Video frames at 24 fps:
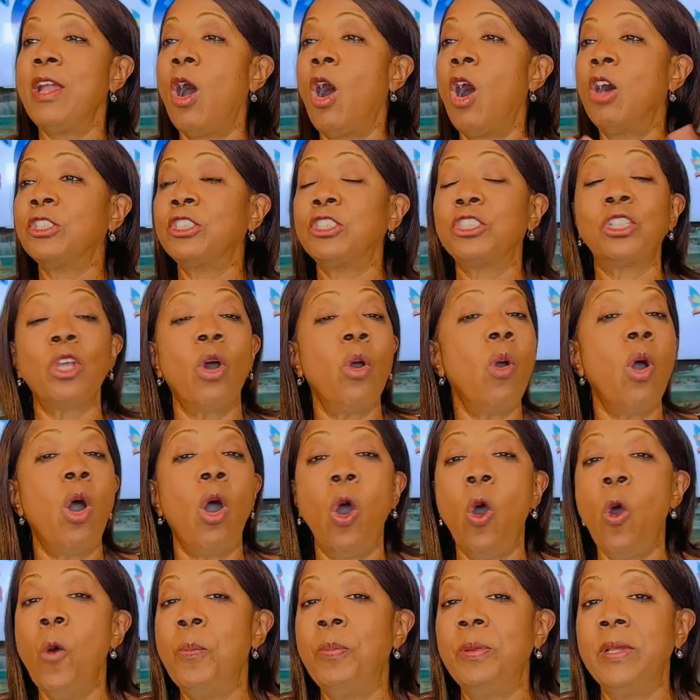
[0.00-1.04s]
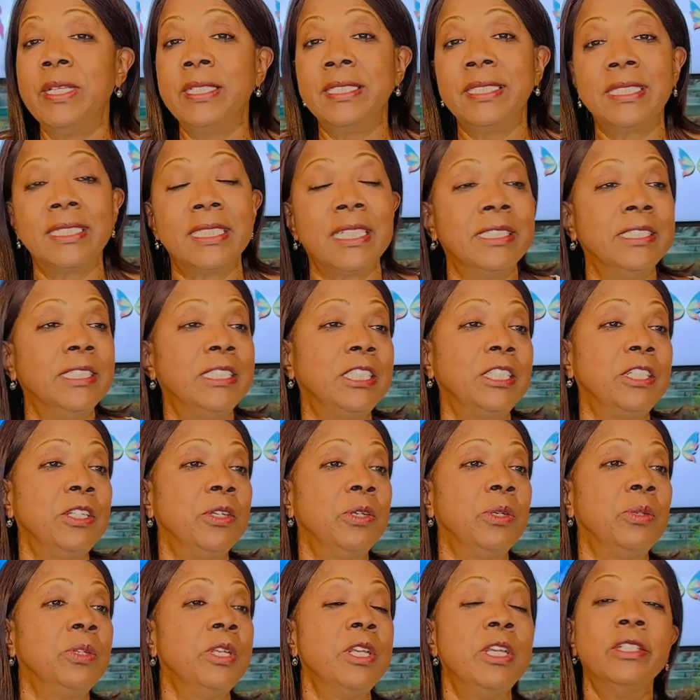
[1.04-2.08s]
so hopeless
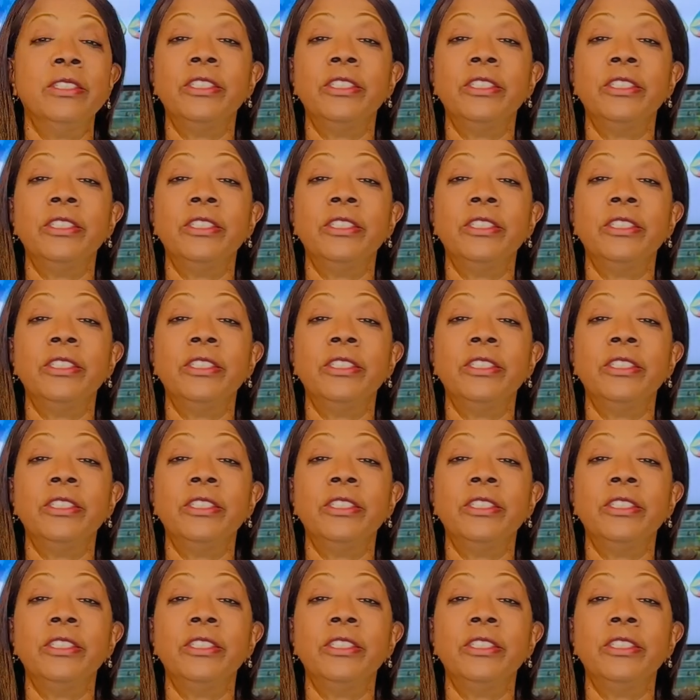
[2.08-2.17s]
until